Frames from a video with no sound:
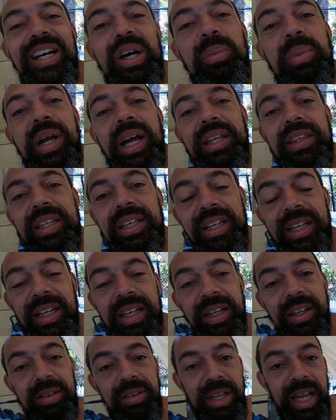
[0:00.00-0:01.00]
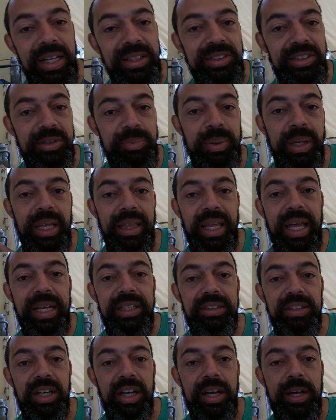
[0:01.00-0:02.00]
We got the license plate
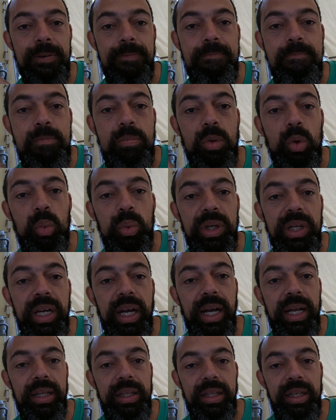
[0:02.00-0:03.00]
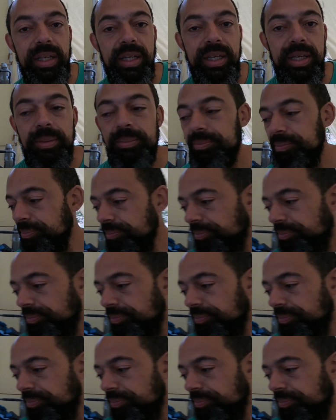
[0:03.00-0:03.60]
lights on. We got the